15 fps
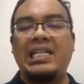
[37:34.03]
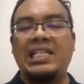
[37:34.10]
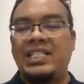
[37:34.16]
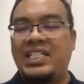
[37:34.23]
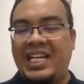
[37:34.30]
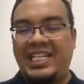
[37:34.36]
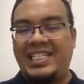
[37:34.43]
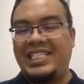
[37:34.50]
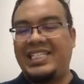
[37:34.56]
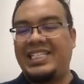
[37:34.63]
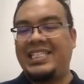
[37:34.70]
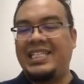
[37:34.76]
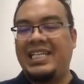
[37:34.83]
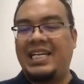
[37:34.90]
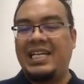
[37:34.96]

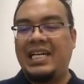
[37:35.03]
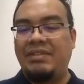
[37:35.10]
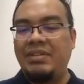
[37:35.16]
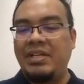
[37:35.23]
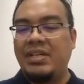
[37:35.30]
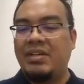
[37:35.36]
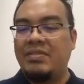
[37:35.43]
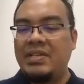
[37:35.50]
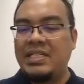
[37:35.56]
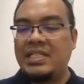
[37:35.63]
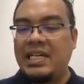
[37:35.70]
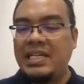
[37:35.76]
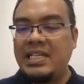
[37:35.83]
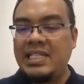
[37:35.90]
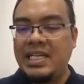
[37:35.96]
unchanged. Have you heard of
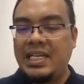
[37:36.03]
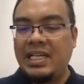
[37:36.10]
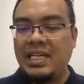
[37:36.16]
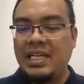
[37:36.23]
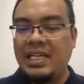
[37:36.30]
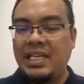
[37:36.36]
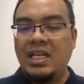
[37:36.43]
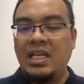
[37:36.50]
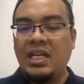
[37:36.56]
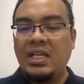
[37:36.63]
this strategy?